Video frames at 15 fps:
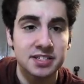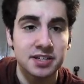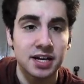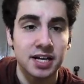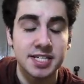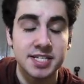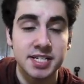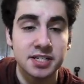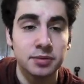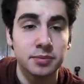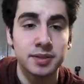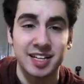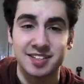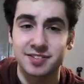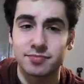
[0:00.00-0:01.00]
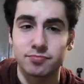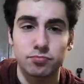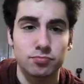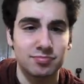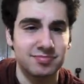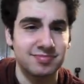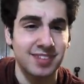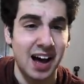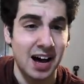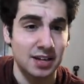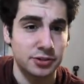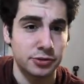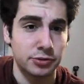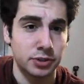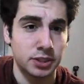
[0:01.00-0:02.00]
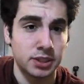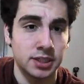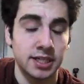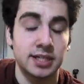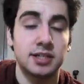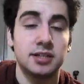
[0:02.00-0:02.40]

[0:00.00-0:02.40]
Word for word: I see something that's not too good.